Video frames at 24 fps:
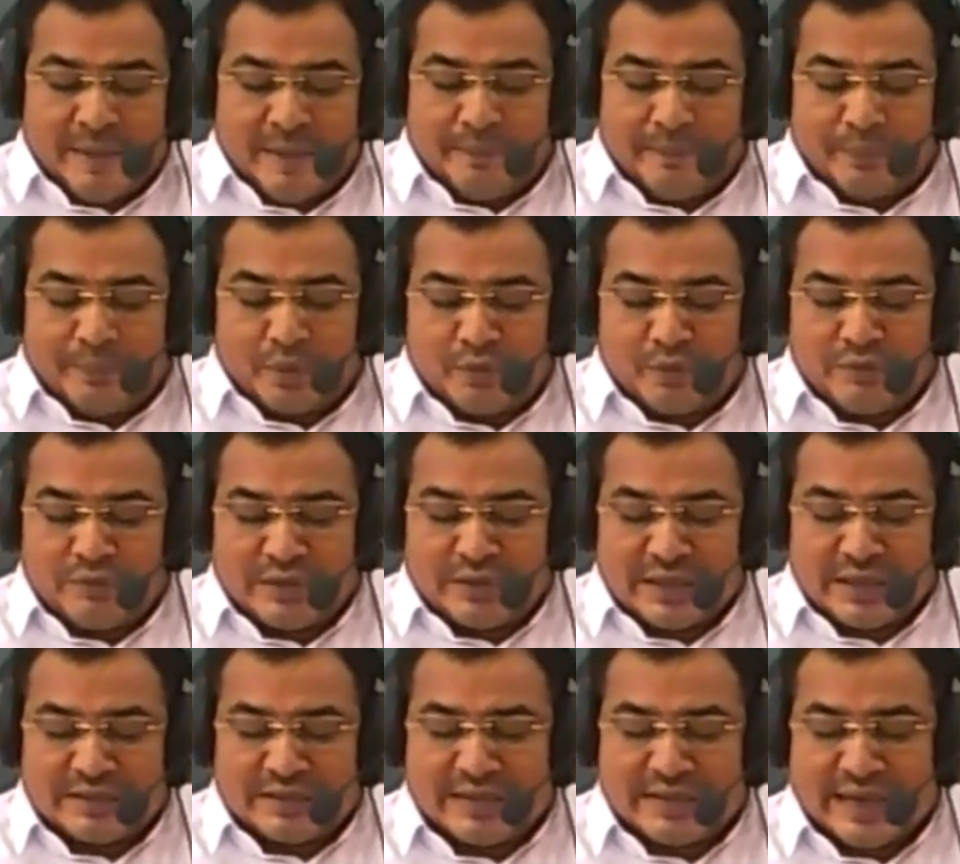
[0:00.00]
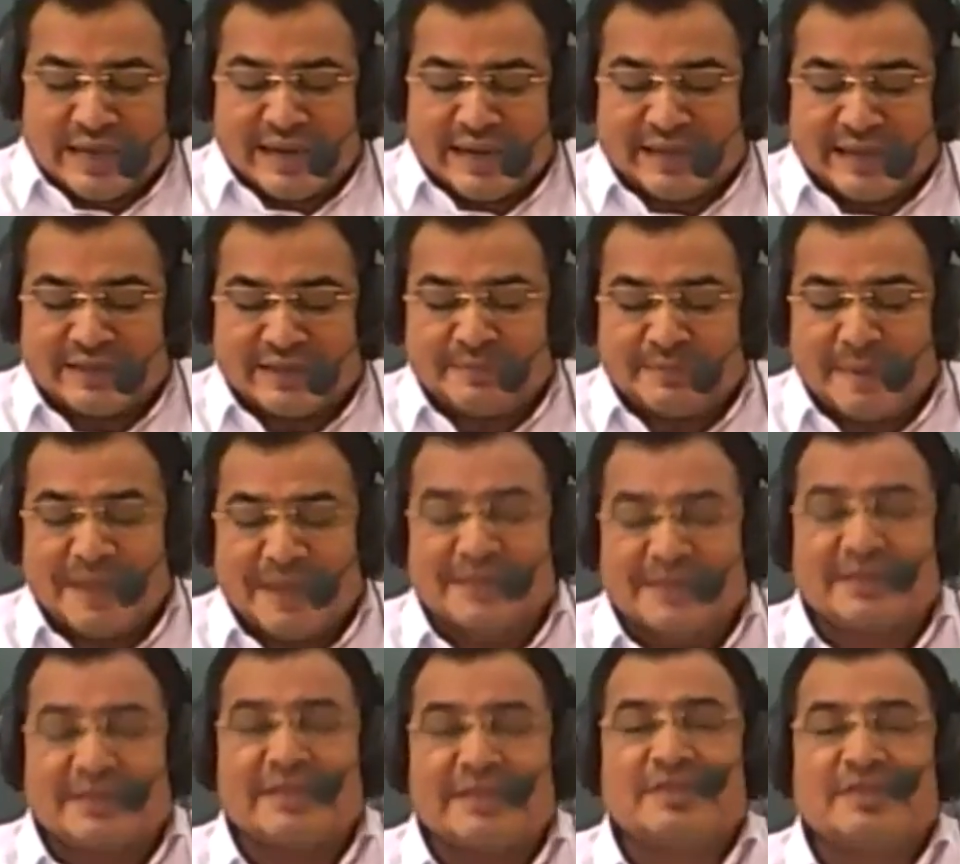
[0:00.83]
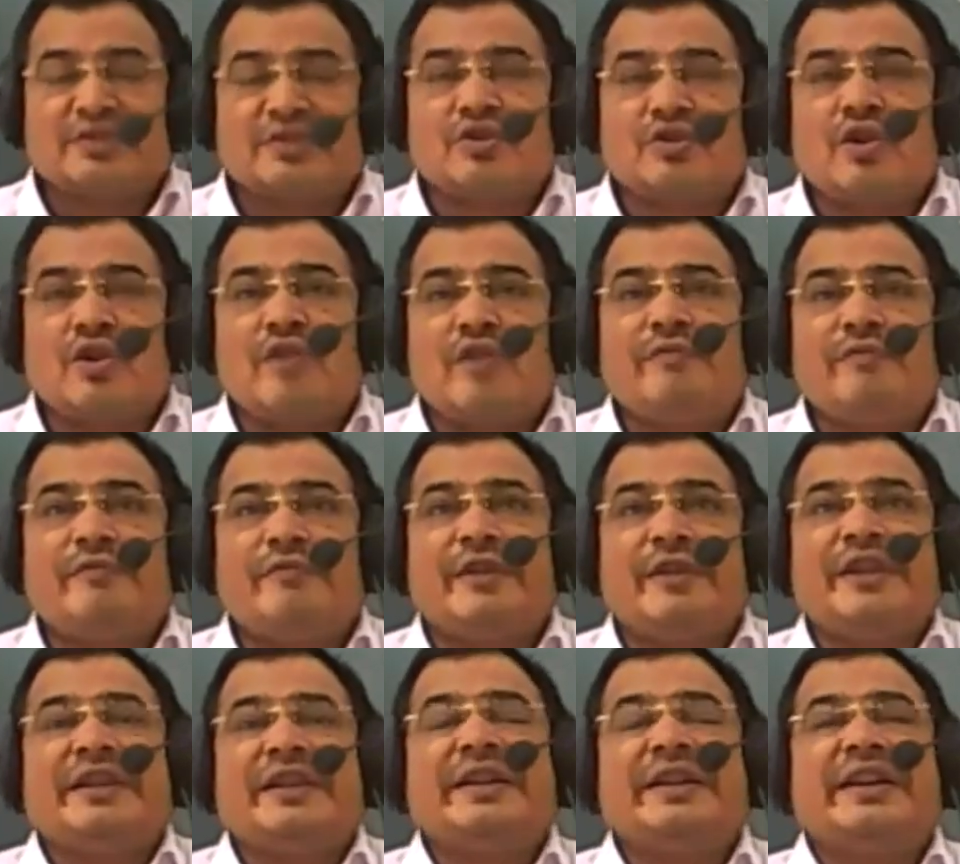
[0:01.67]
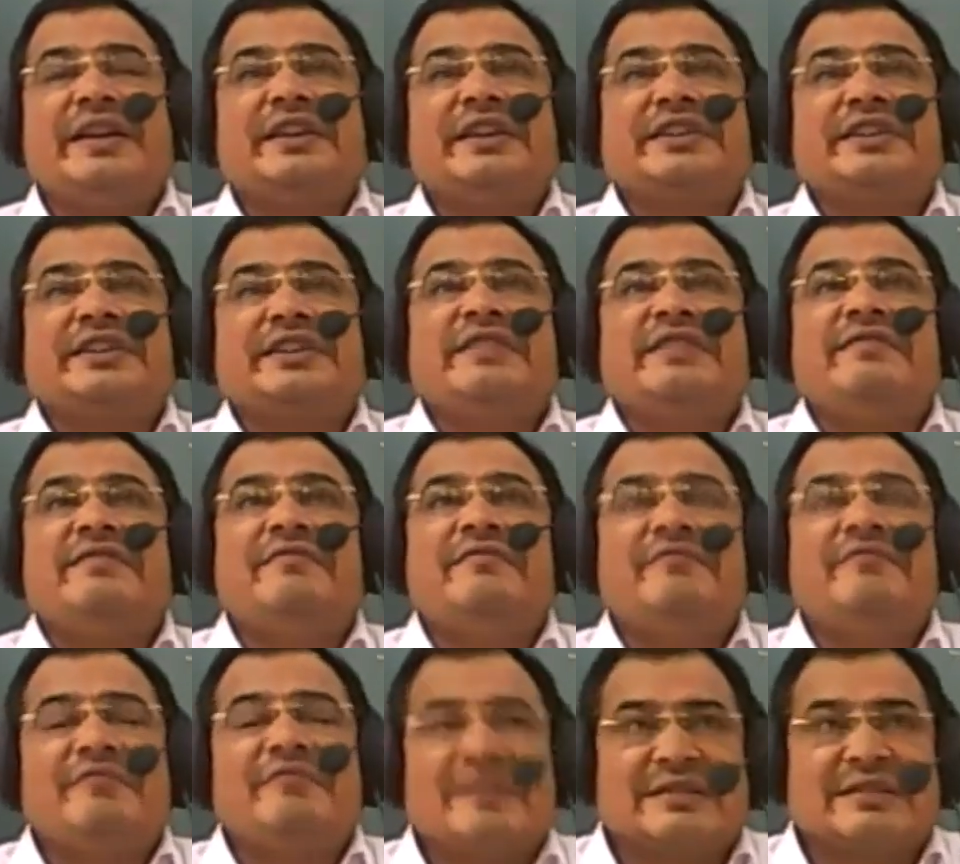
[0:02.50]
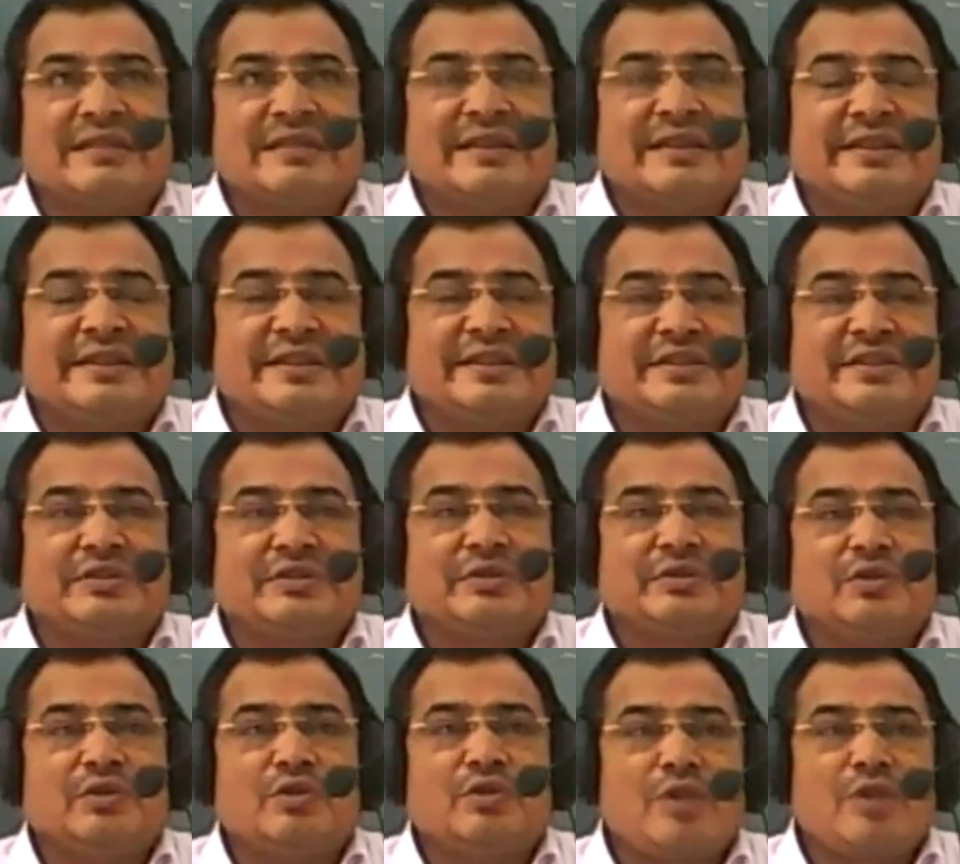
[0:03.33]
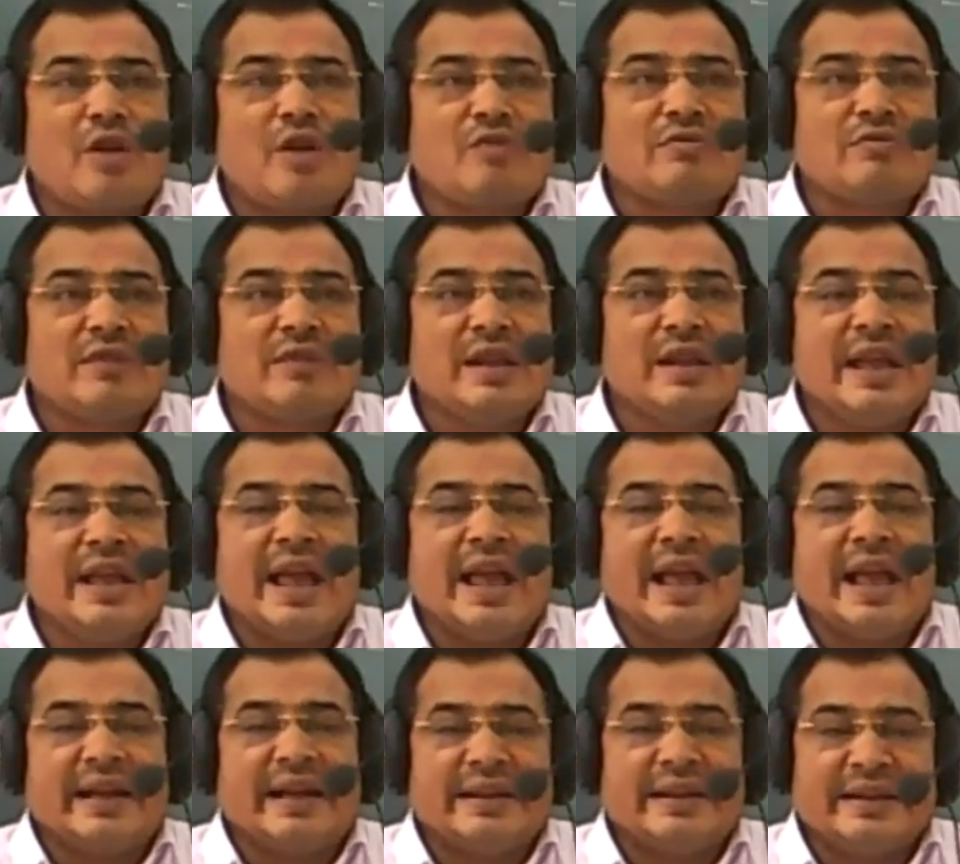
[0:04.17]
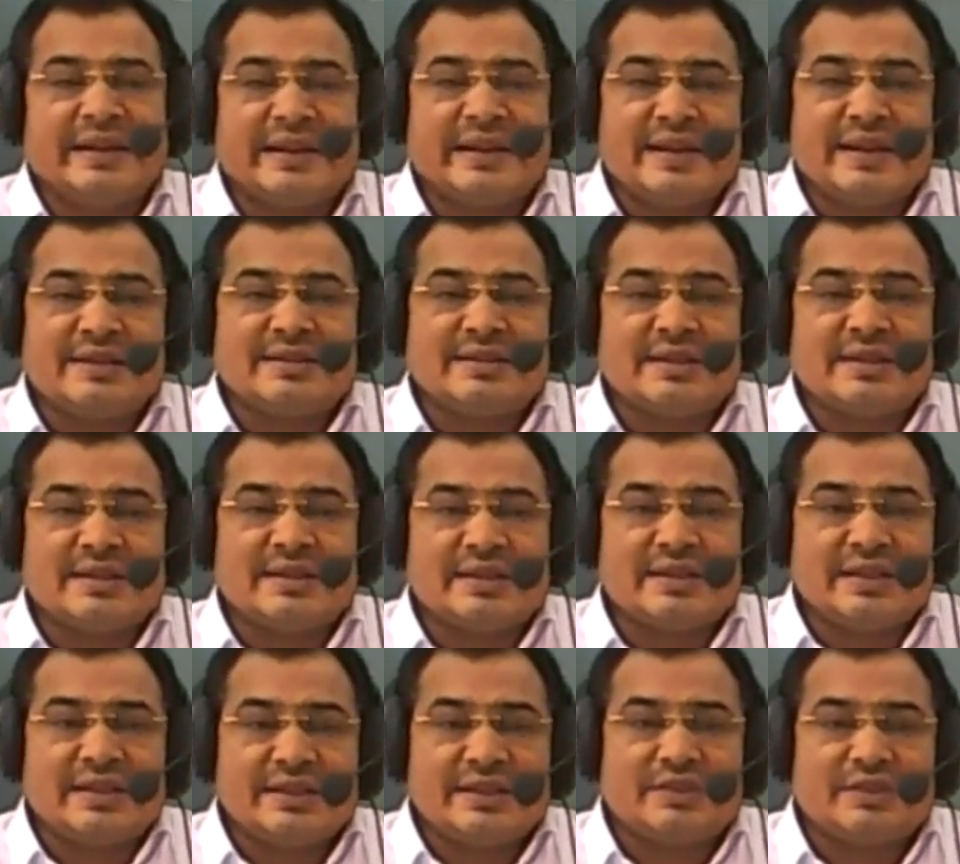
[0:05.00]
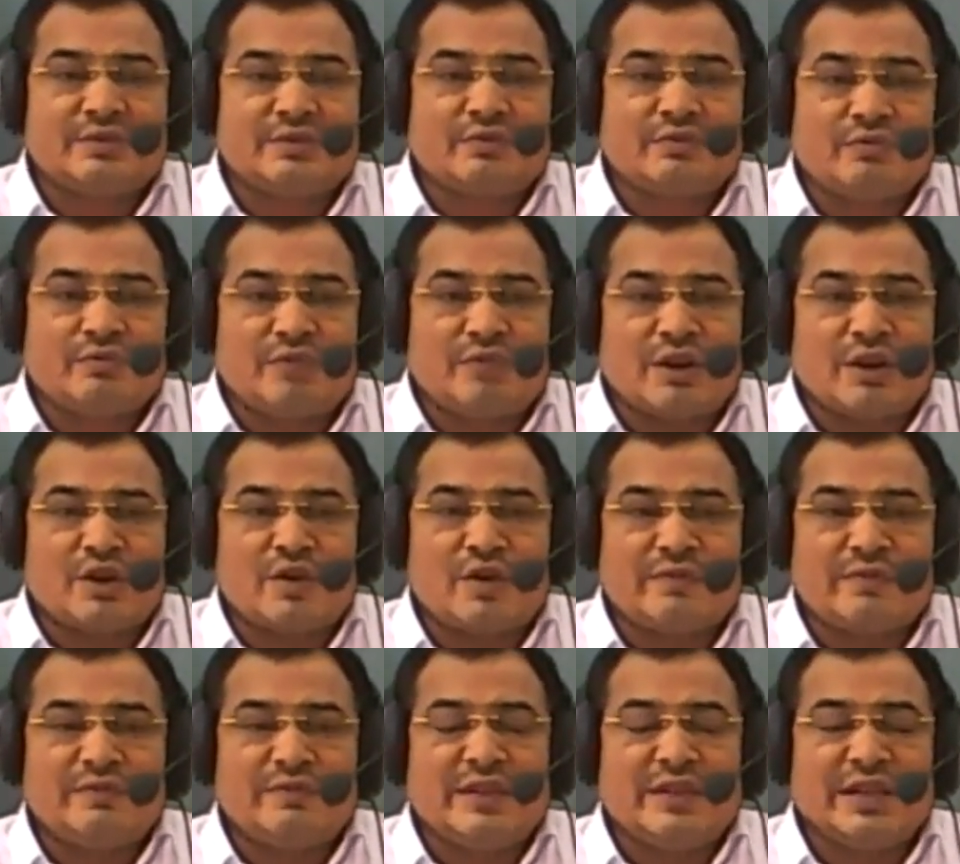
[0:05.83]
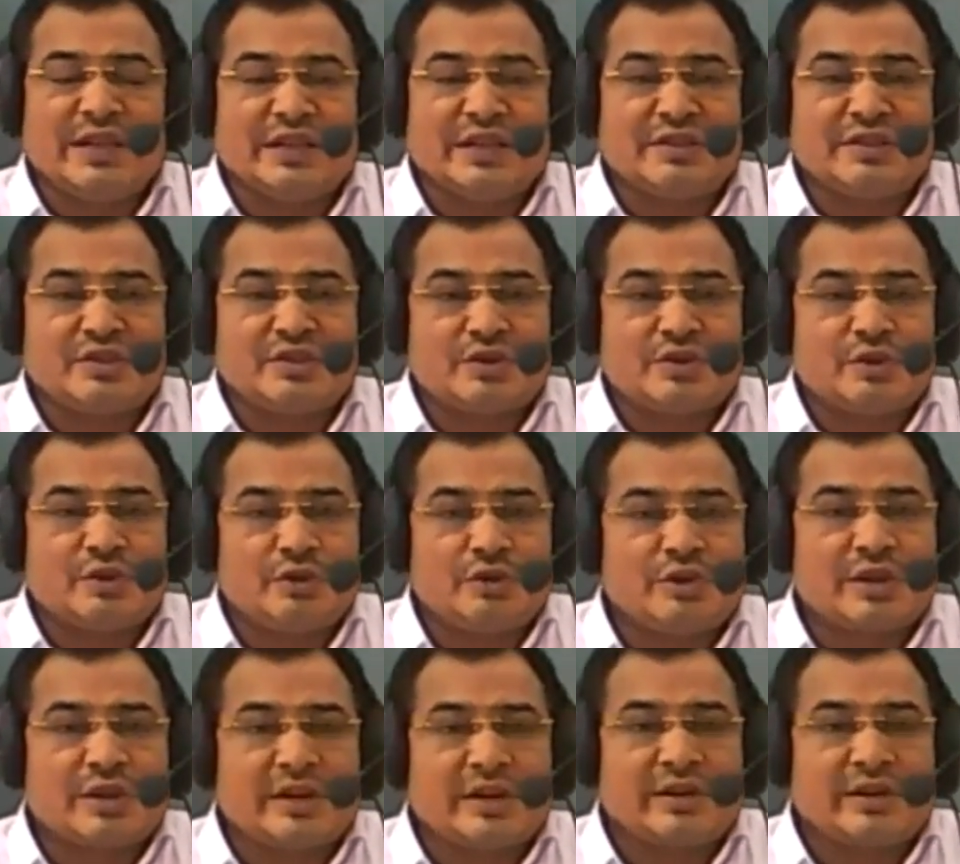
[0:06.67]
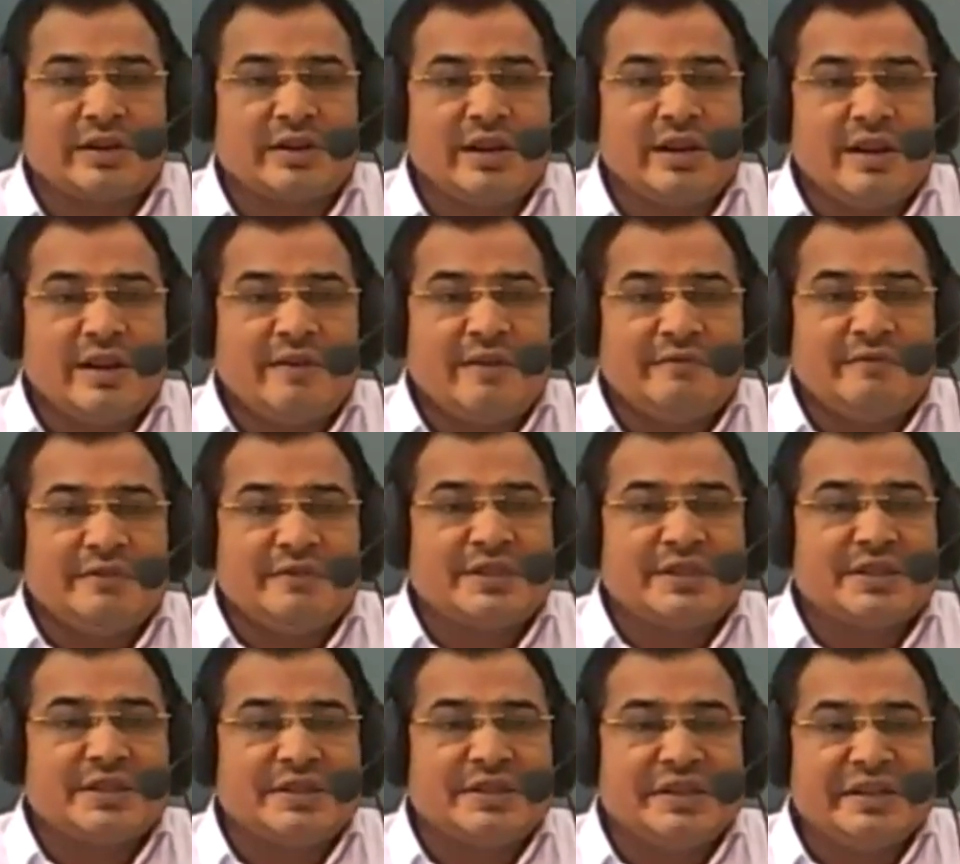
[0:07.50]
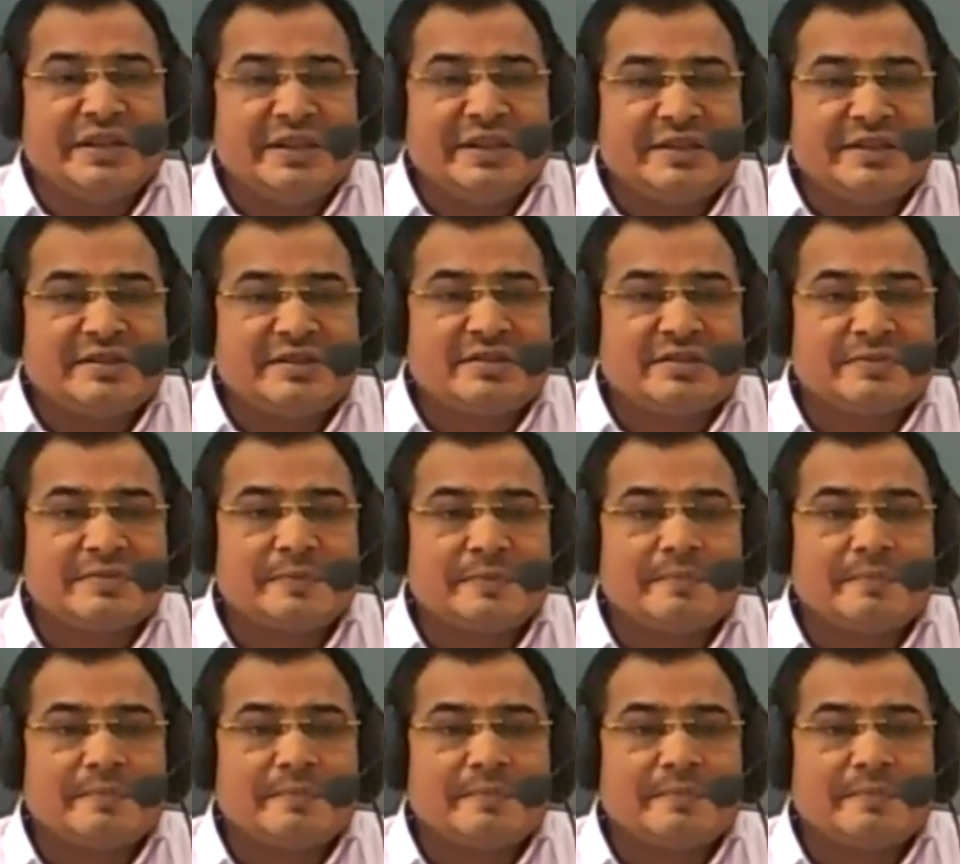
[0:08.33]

Provisions and expansions of irrigation facilities. No doubt, agriculture is one of the institutions which needs